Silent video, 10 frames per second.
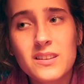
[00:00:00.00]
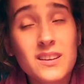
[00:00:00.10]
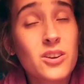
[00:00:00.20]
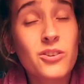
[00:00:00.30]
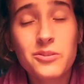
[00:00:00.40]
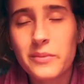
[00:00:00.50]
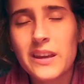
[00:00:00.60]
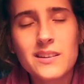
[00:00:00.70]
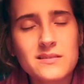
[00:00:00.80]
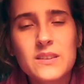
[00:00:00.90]
It killed
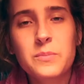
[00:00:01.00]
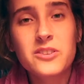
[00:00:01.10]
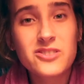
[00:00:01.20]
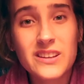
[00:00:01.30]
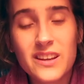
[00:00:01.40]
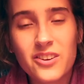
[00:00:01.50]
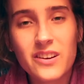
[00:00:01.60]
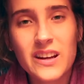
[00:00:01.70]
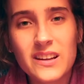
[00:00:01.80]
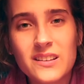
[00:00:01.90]
me, especially
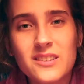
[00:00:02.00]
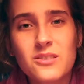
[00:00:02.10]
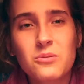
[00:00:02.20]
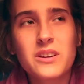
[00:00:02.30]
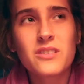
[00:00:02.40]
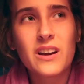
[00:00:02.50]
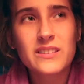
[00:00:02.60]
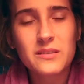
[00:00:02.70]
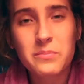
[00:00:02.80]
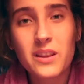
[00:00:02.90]
hearing what you
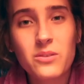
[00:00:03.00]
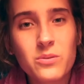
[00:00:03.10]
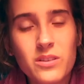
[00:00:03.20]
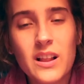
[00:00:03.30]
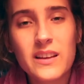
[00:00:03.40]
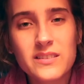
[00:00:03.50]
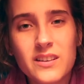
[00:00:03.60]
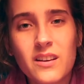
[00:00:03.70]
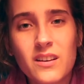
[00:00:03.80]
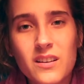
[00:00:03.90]
guys have been through the last
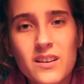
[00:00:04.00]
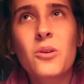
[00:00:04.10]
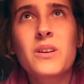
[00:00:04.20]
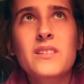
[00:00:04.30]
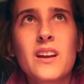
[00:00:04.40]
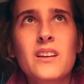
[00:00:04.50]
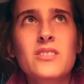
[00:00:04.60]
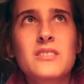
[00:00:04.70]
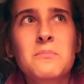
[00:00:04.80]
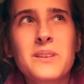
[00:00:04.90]
year, knowing that I
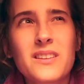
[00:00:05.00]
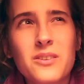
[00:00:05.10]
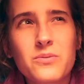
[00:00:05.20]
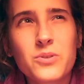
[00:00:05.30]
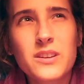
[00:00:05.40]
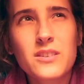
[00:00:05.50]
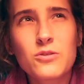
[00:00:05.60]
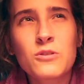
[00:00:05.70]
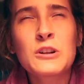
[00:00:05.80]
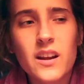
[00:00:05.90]
couldn't be there for
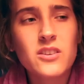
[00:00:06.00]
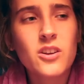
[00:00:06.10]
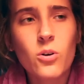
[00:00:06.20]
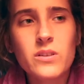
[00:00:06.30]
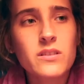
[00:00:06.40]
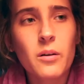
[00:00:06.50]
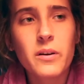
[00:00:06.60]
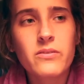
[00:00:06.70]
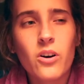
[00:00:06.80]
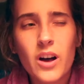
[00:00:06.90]
you. And I know it's not
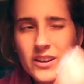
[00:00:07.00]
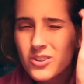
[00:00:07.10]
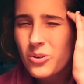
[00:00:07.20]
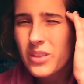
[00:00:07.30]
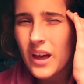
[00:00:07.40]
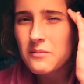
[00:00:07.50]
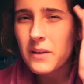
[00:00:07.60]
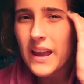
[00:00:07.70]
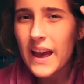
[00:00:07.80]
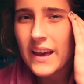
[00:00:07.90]
my fault. I know that in
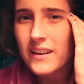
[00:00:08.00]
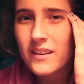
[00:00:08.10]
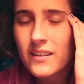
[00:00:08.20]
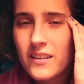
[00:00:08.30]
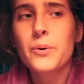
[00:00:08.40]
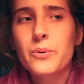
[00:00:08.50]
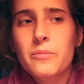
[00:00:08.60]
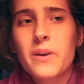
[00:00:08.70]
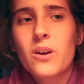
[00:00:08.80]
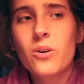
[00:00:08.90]
my head, but with
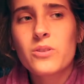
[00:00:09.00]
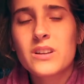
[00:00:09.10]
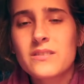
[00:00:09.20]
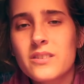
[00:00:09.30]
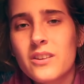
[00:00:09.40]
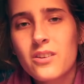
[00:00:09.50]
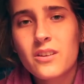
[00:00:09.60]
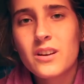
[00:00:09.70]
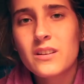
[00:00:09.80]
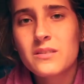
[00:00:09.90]
my own
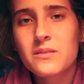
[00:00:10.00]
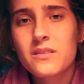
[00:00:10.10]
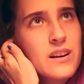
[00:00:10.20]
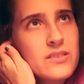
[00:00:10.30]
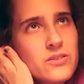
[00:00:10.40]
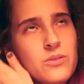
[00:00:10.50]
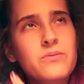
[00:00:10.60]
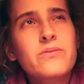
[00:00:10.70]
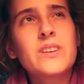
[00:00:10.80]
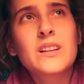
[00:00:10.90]
insecurities, I still
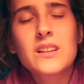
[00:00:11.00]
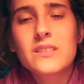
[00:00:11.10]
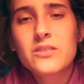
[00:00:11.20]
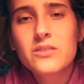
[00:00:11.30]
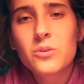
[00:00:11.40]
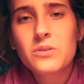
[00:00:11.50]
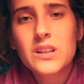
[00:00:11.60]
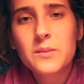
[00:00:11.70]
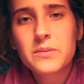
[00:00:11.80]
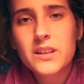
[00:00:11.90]
feel it so
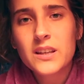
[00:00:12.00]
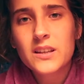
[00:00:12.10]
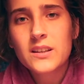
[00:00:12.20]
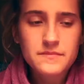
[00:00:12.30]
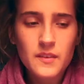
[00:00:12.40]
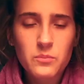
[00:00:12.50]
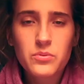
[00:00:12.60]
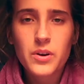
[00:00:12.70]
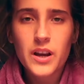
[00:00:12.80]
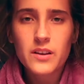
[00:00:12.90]
deeply. And I'm
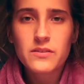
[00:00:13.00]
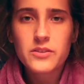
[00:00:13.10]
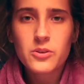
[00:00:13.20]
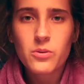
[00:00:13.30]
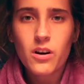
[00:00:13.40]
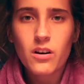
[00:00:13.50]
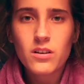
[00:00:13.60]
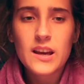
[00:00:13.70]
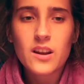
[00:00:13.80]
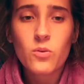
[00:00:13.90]
praying for you all,
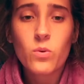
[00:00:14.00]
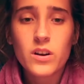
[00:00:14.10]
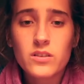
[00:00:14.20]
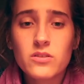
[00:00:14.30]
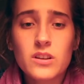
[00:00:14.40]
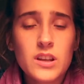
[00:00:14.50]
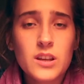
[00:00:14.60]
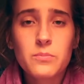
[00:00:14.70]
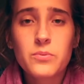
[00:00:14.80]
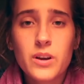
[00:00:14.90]
and I want you to
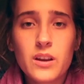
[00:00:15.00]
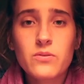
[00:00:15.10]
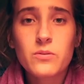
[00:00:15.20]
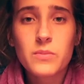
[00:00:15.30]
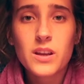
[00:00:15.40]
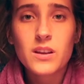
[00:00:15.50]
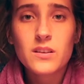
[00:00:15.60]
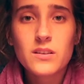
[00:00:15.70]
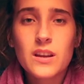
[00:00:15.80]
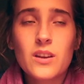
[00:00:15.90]
keep praying for me.
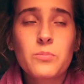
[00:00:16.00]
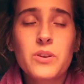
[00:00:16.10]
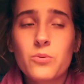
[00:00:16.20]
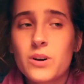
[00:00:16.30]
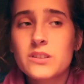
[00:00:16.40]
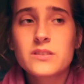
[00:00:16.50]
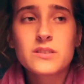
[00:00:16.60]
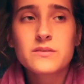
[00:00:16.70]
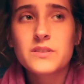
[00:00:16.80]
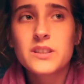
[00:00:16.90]
Anybody watching
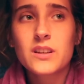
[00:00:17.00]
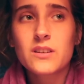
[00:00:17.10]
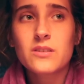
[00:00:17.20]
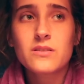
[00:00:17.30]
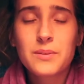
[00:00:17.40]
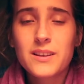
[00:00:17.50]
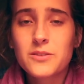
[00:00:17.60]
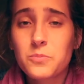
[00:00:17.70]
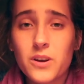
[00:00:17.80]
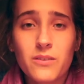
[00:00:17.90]
this video, please
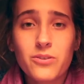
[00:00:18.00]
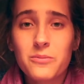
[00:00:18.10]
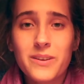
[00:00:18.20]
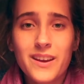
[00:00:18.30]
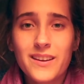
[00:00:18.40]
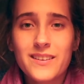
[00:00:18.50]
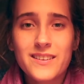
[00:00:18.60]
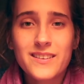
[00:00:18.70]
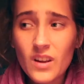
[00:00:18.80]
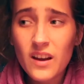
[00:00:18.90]
pray for me.
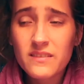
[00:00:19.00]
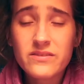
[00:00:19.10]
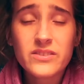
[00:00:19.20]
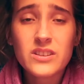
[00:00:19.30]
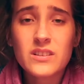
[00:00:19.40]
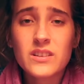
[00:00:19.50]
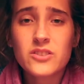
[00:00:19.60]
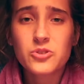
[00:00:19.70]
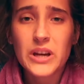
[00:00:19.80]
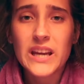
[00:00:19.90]
I'm physically
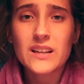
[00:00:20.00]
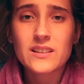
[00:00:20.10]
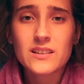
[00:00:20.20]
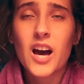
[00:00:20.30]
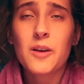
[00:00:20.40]
drained.